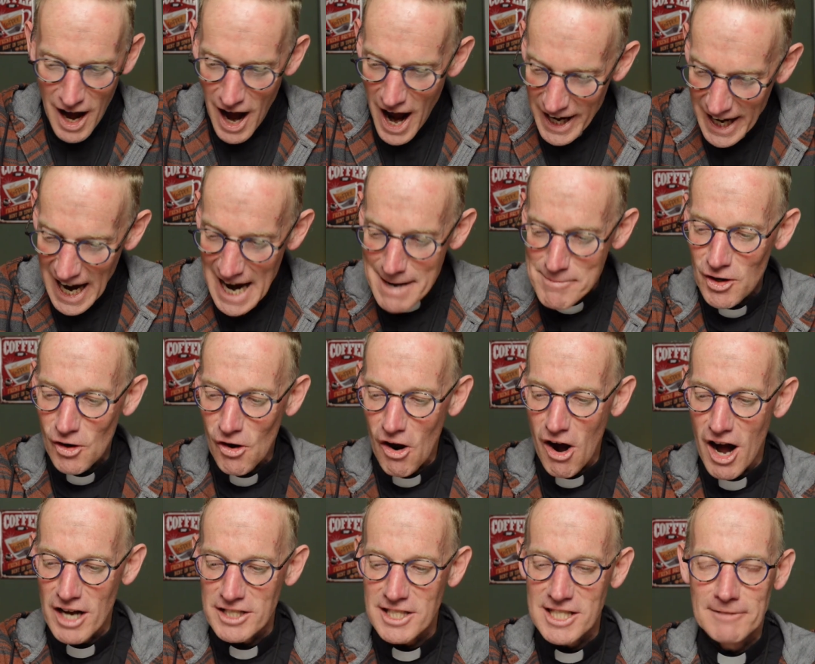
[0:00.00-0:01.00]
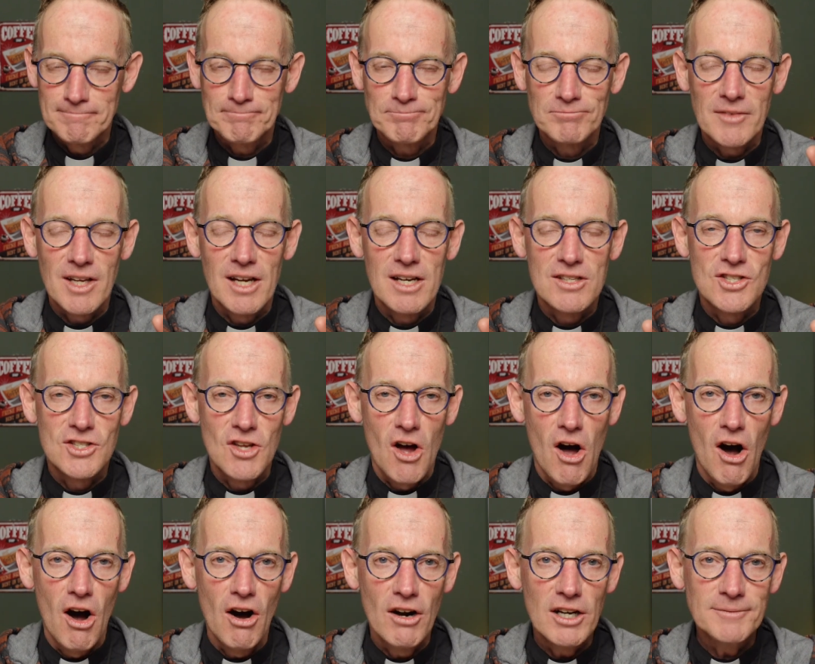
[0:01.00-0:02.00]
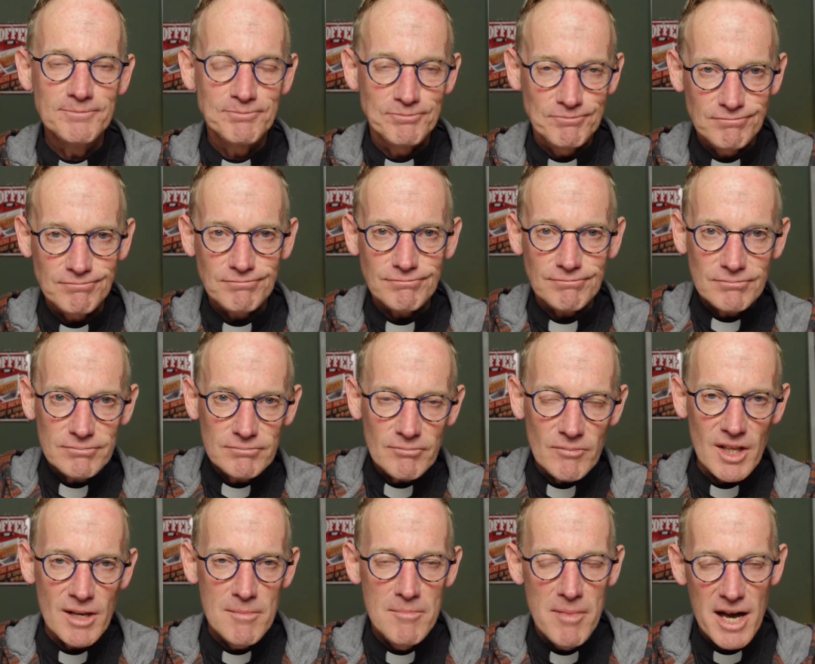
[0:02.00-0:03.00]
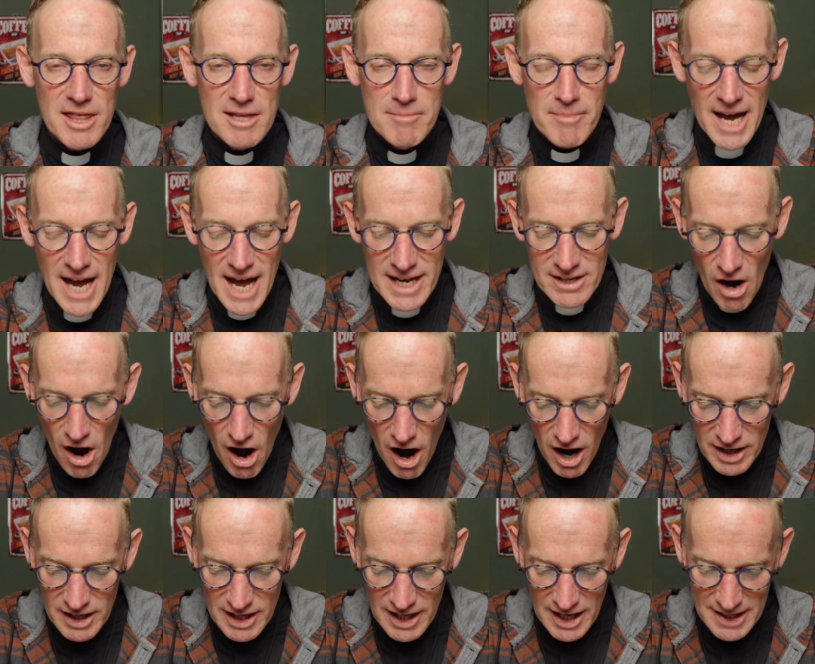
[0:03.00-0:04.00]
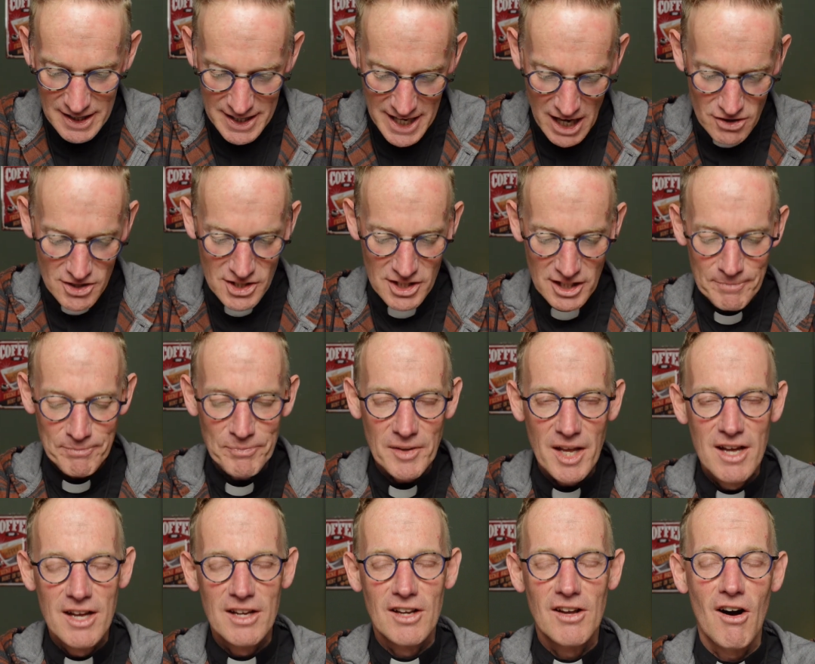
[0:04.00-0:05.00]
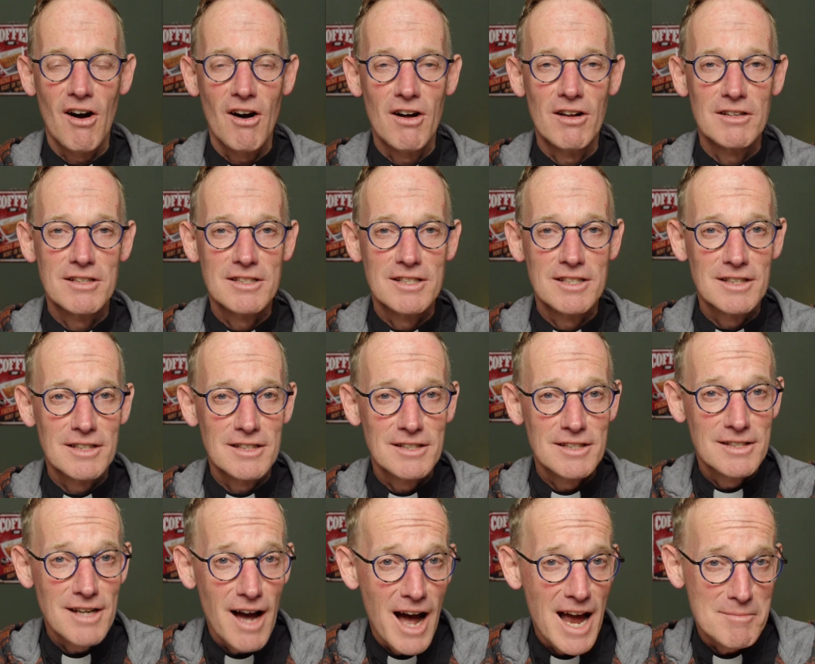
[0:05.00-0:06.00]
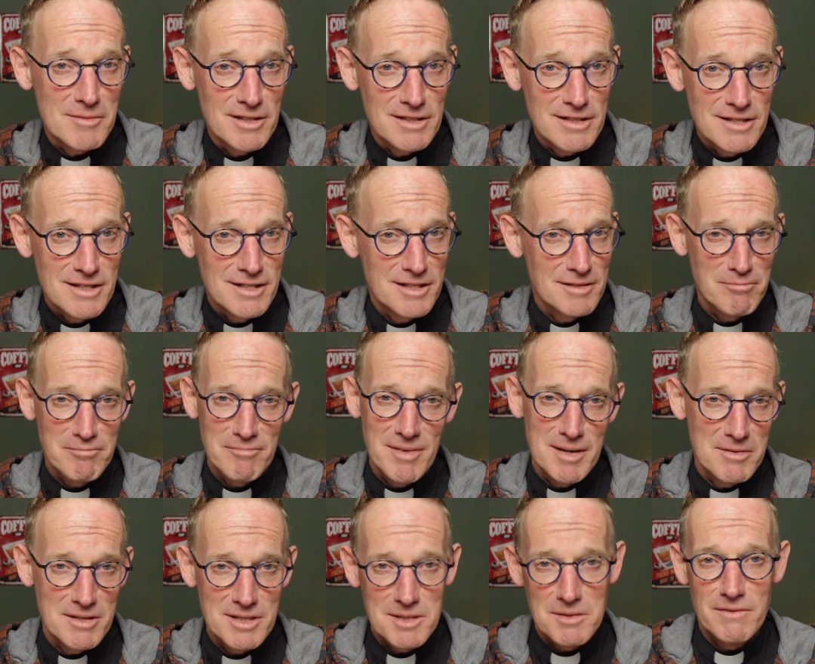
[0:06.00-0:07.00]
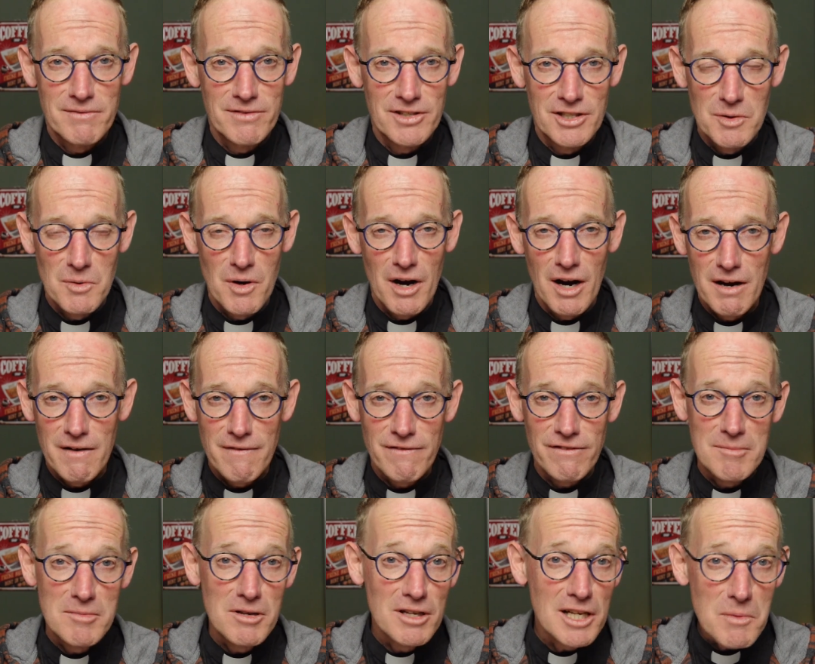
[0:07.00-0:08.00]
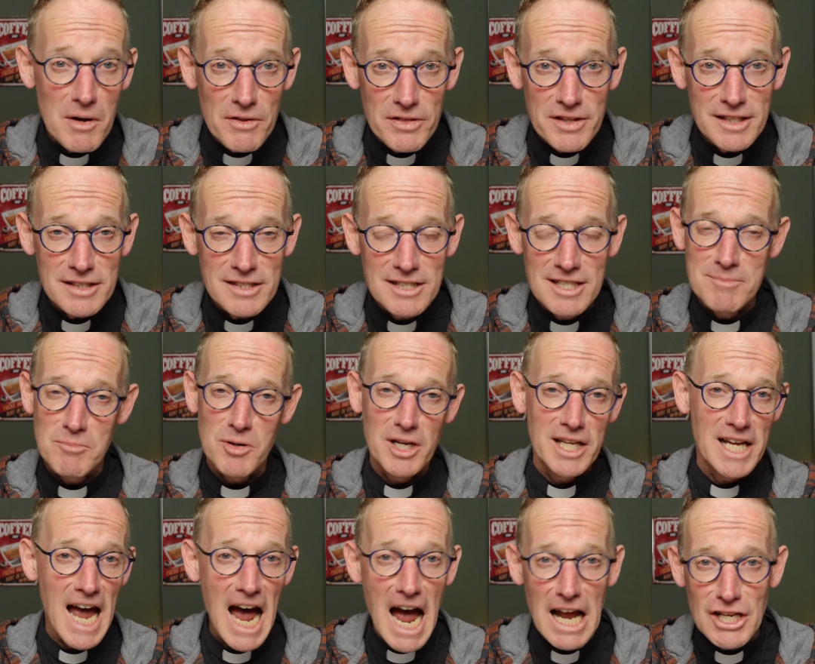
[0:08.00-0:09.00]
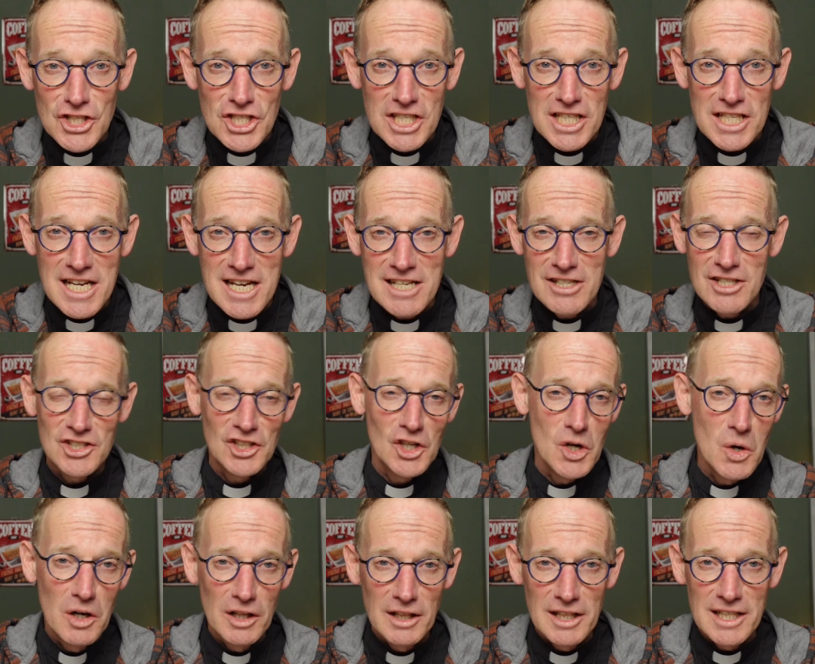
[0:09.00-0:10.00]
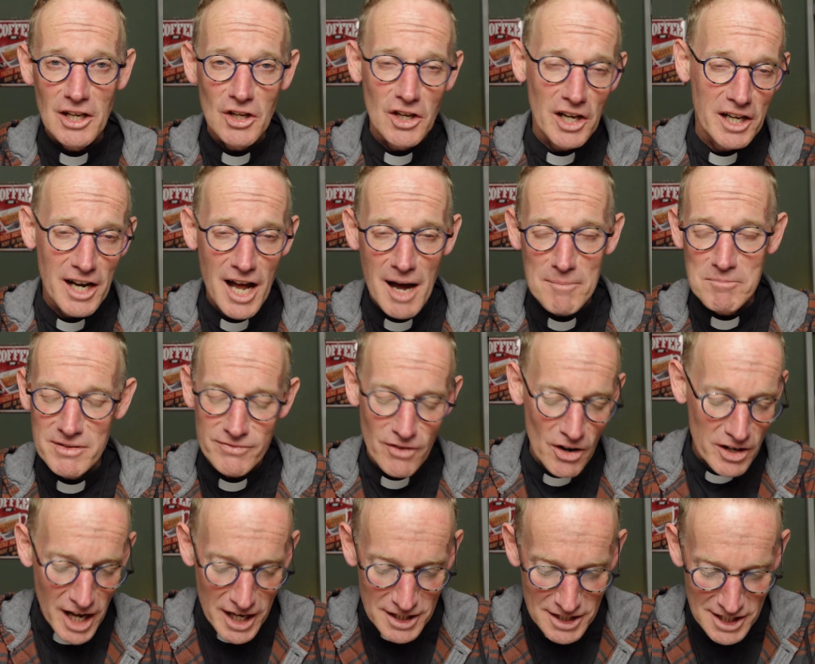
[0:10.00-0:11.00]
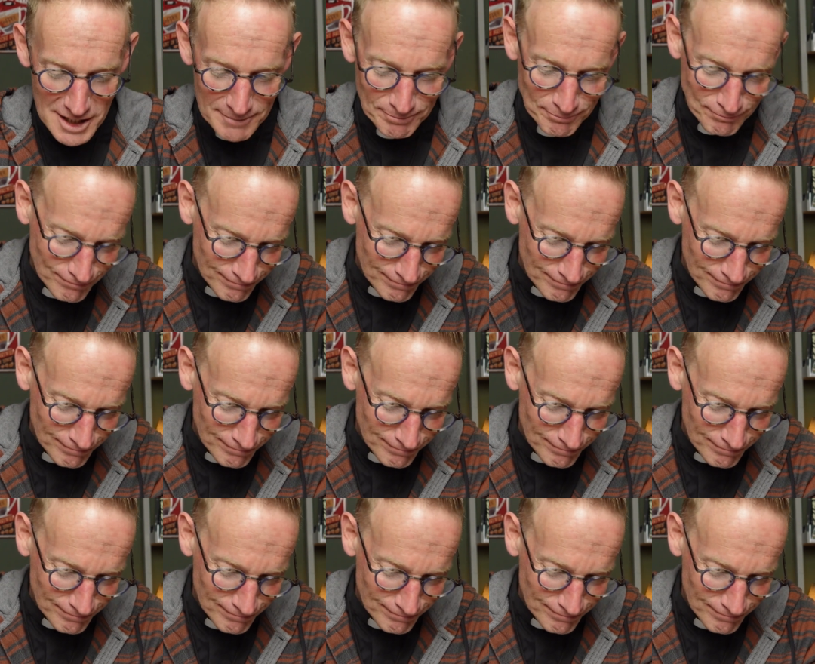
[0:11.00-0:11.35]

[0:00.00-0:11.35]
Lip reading: I came across a song by the band Hawk Nelson called Diamonds. Maybe some of you are familiar with it. It's pretty catchy. Just Google it, look it up. It's very nice.